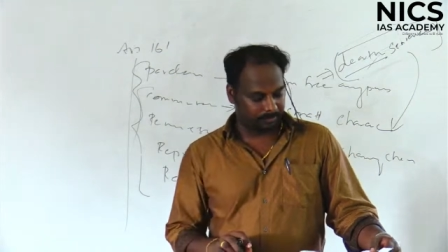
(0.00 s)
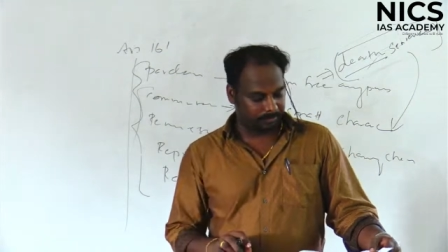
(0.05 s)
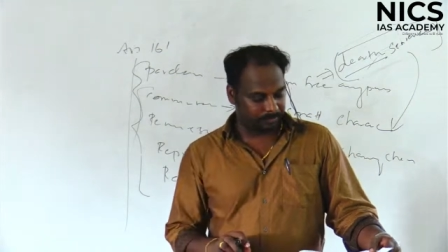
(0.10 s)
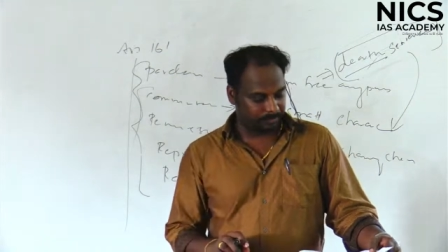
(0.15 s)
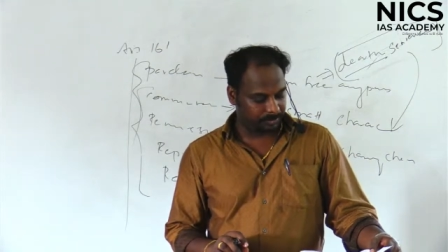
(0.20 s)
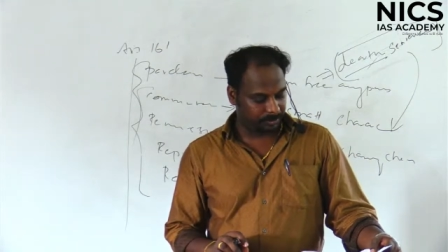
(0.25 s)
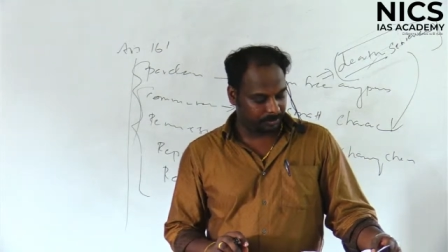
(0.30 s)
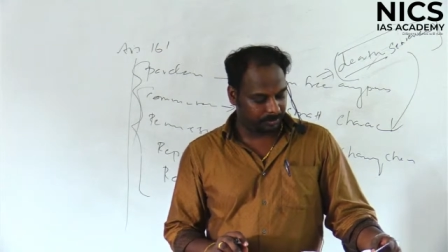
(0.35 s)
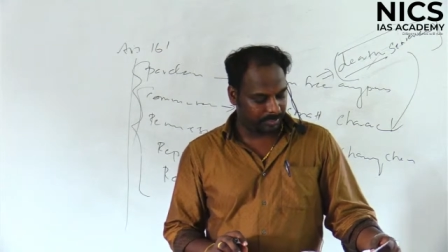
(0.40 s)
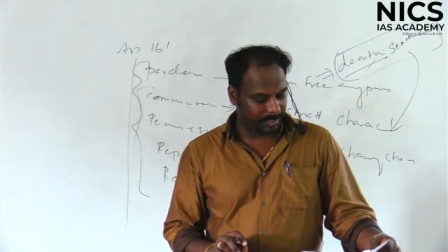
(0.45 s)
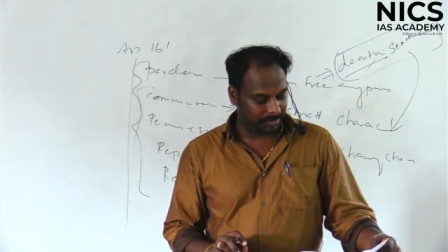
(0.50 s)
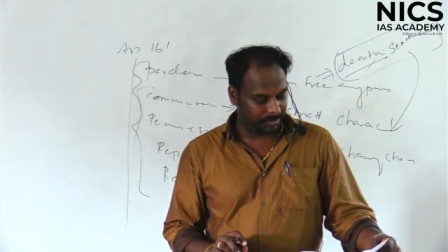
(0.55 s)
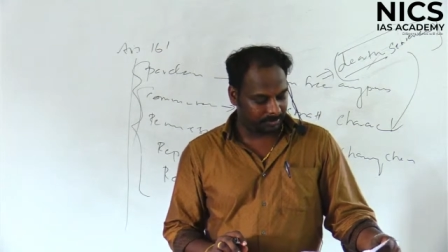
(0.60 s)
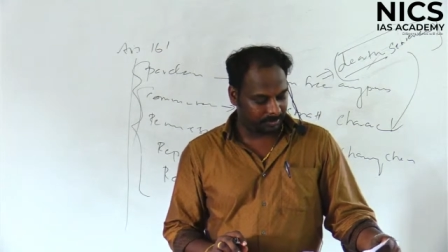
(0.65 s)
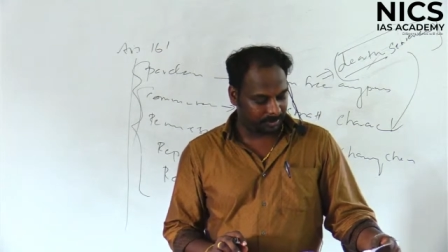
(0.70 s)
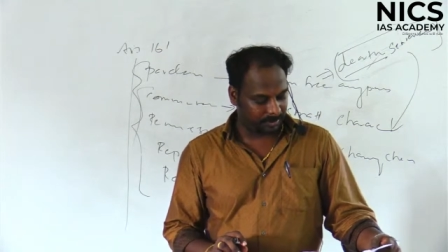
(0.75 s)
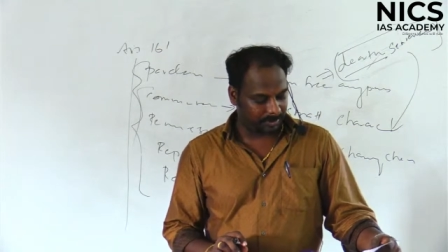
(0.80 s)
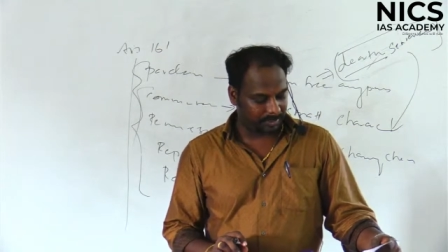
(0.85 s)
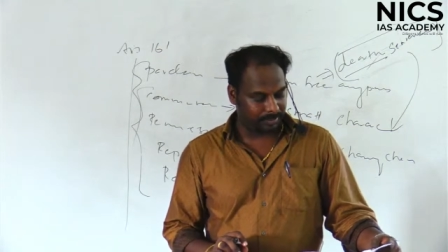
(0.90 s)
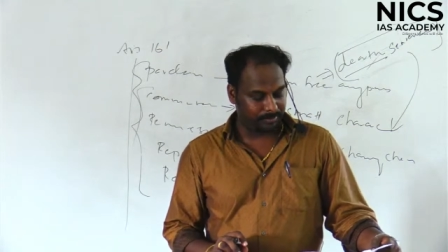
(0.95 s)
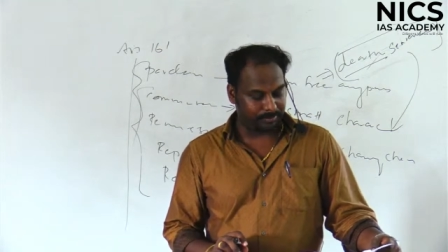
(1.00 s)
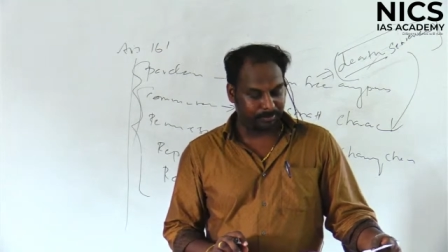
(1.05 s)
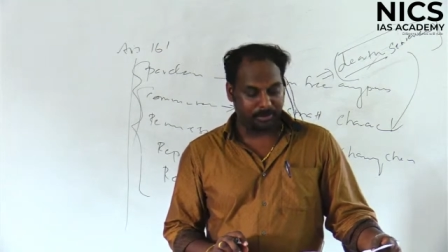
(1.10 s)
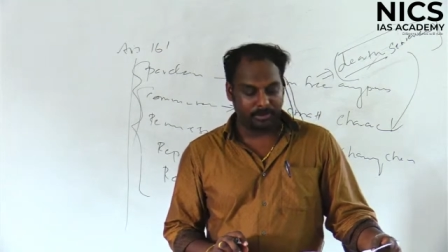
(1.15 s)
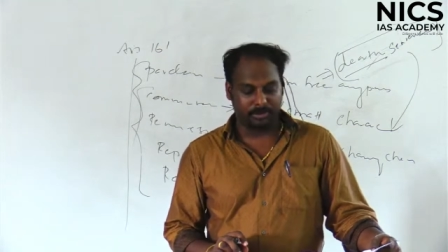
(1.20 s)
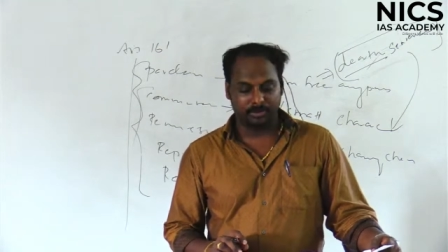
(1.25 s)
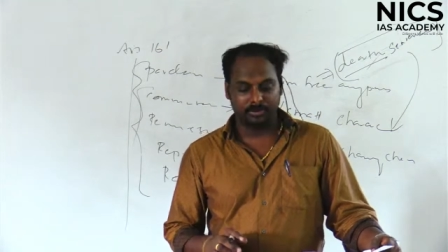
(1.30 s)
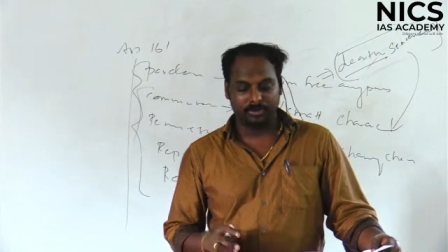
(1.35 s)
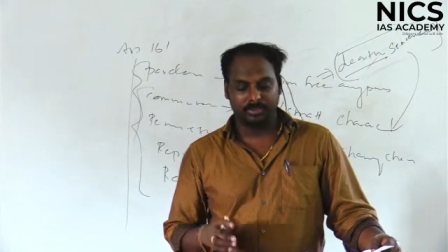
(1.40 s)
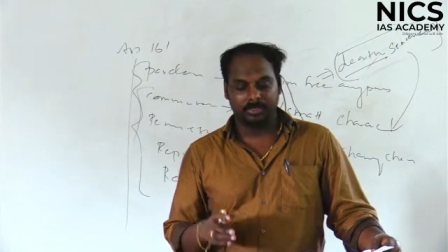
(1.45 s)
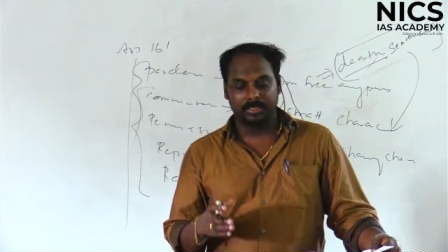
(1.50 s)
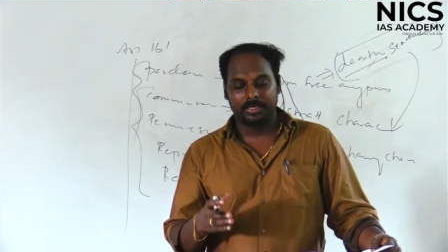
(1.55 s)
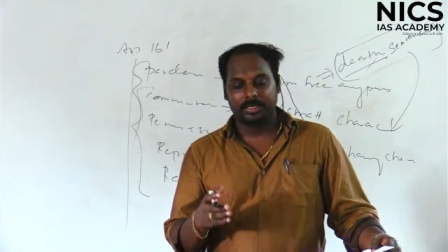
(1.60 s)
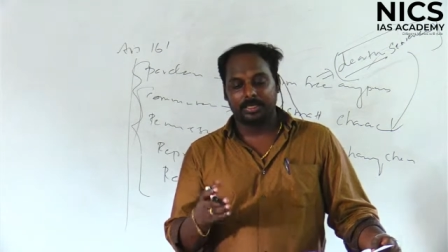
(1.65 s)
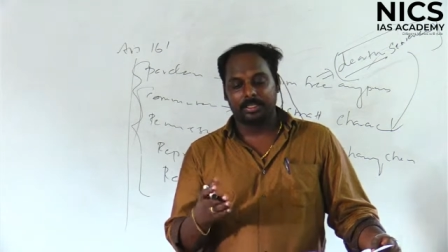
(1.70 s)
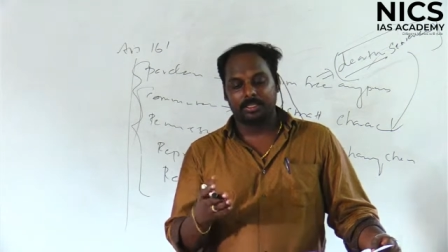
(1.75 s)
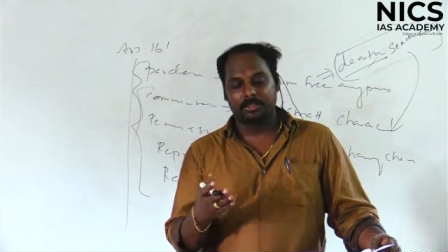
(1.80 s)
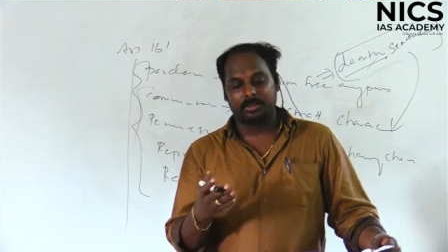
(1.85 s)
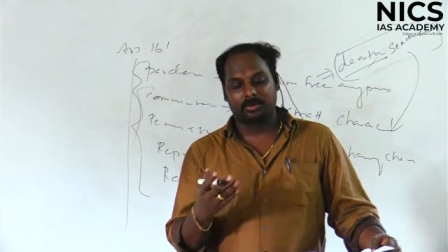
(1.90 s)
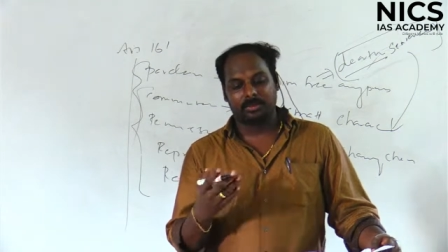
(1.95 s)
So that's why it came in news.
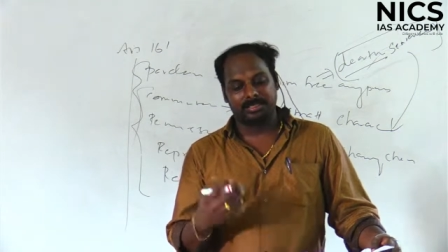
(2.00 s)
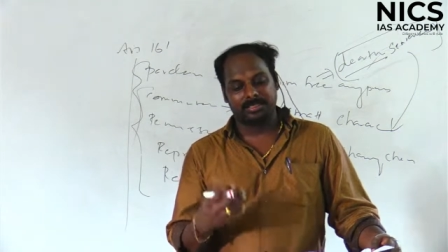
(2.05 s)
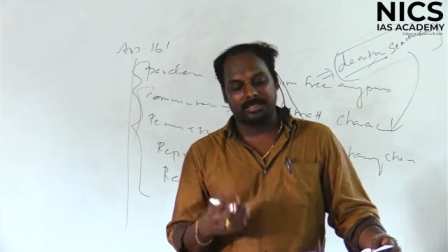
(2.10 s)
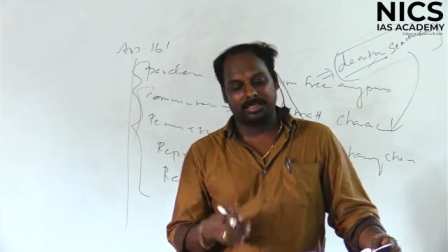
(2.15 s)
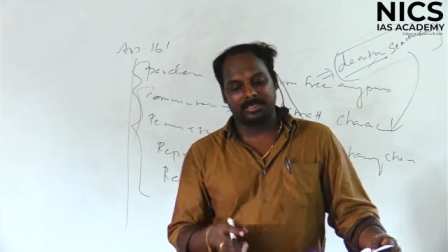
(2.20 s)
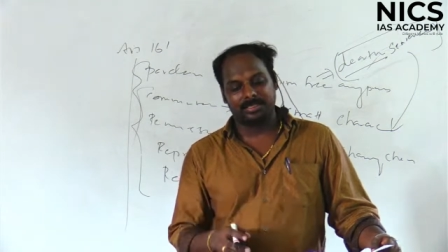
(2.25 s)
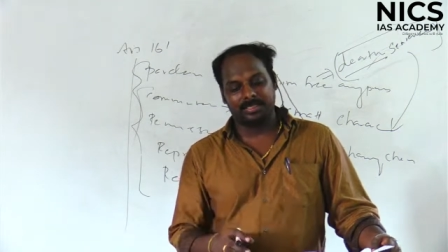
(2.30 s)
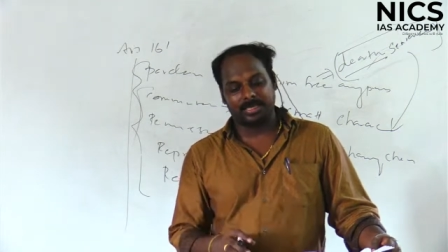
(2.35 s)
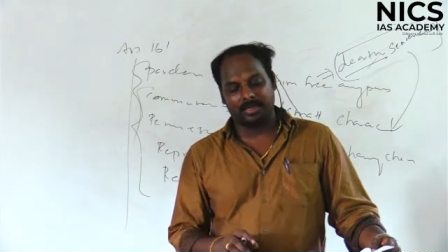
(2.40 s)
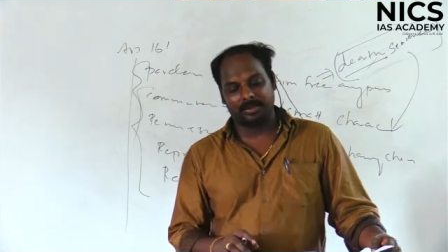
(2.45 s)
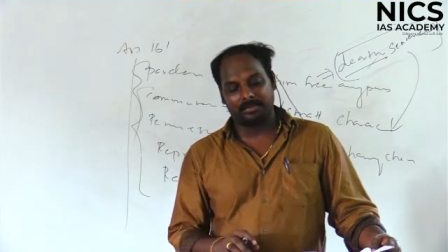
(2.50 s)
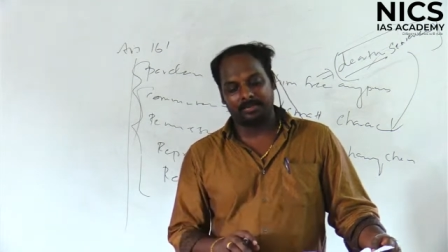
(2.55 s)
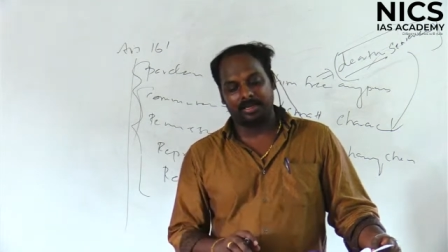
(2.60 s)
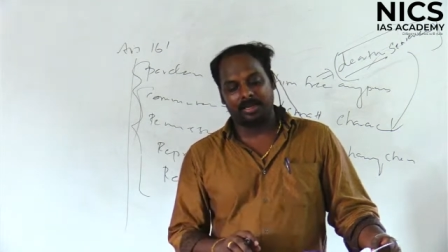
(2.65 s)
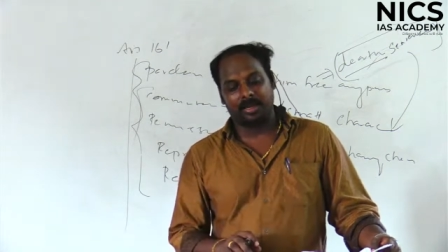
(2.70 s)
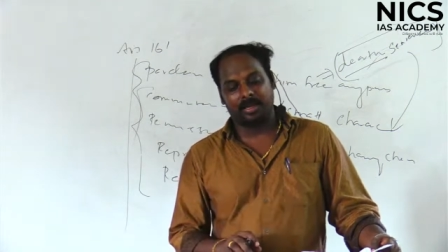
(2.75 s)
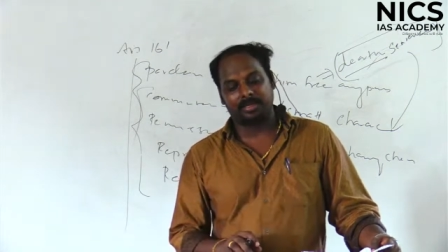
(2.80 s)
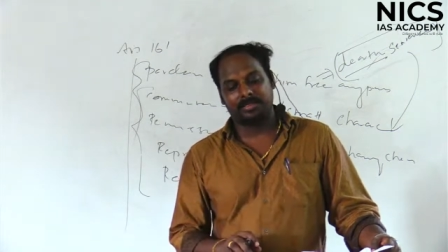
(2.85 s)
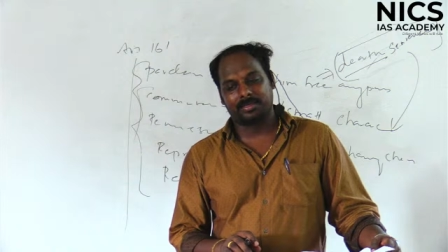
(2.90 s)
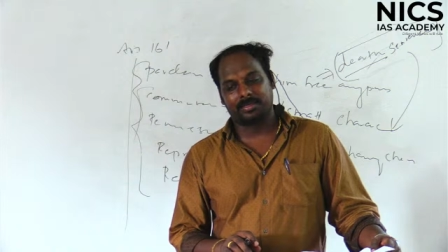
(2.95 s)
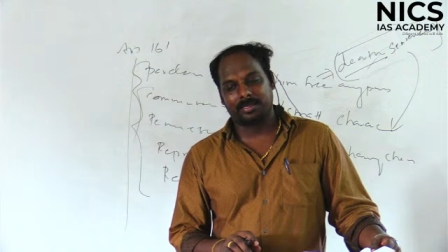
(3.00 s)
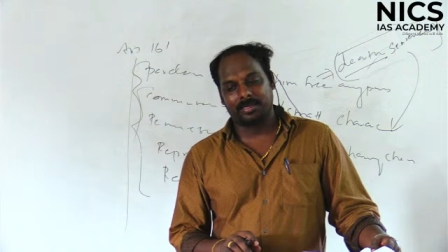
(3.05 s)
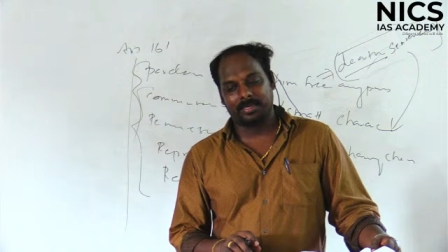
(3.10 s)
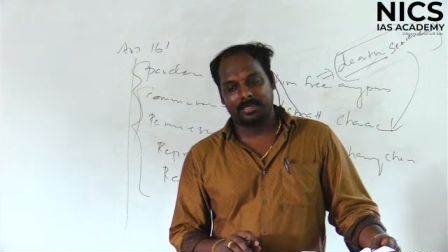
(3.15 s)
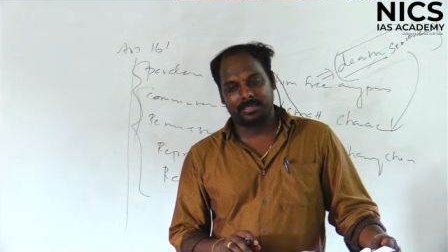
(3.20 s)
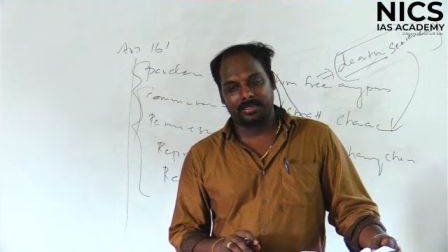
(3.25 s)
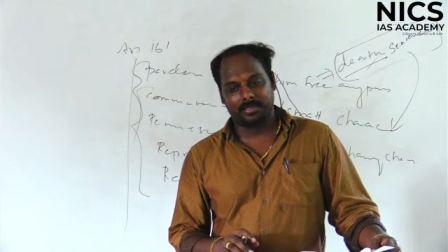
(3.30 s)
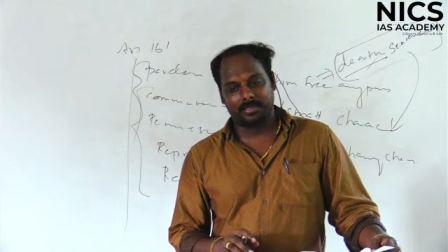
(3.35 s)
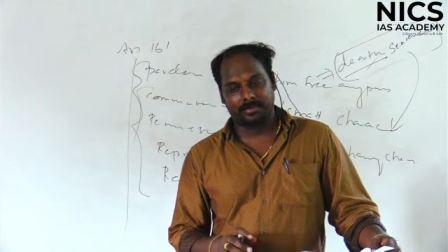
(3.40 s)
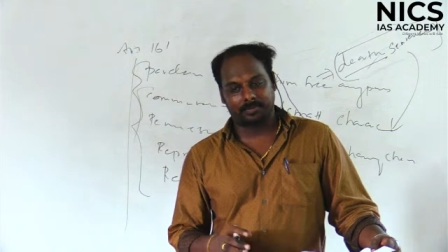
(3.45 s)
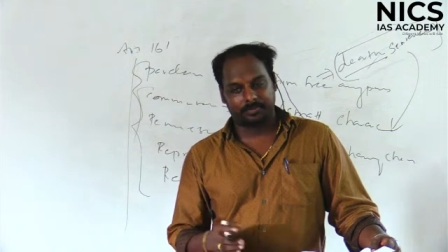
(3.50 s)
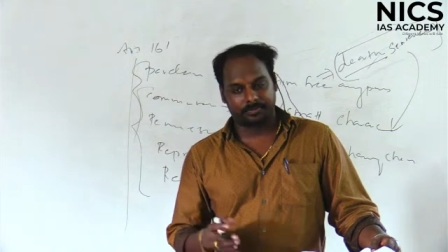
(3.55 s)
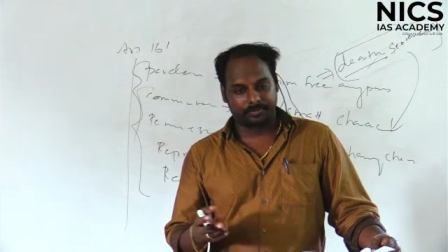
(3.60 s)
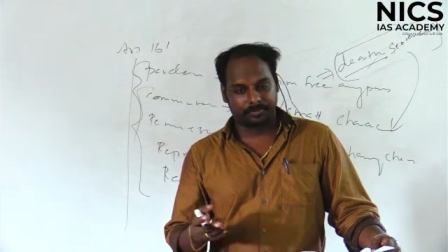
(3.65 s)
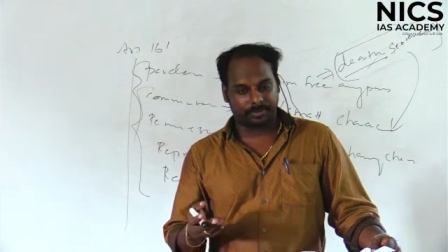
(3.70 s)
So questions can be asked related